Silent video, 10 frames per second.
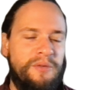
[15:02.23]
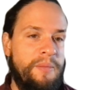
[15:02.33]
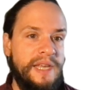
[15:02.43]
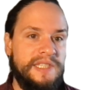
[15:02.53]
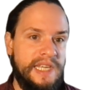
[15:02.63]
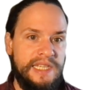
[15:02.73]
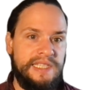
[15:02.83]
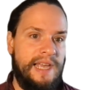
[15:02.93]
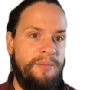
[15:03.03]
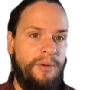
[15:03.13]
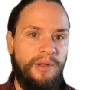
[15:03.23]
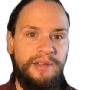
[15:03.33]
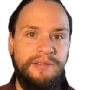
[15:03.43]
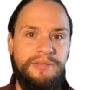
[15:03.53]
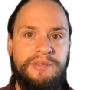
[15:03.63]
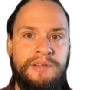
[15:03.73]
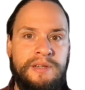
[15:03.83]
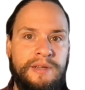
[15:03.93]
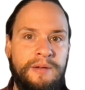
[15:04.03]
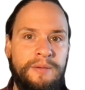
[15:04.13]
of amazing example of
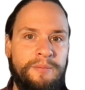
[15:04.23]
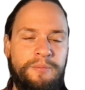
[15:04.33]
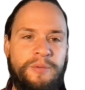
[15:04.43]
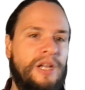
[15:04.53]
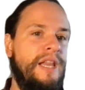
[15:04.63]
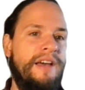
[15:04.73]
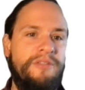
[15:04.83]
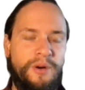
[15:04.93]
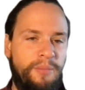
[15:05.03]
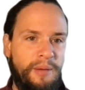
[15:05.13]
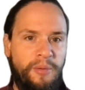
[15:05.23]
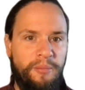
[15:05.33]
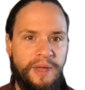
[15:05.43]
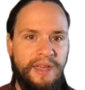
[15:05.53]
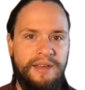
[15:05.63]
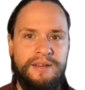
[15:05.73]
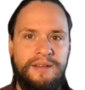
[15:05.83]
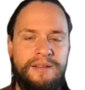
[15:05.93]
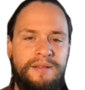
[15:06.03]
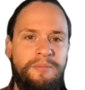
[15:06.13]
clever bumblebee
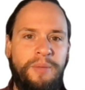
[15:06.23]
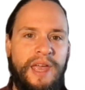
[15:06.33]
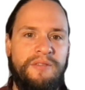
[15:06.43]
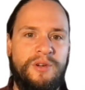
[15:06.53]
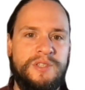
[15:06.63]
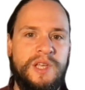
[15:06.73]
behavior.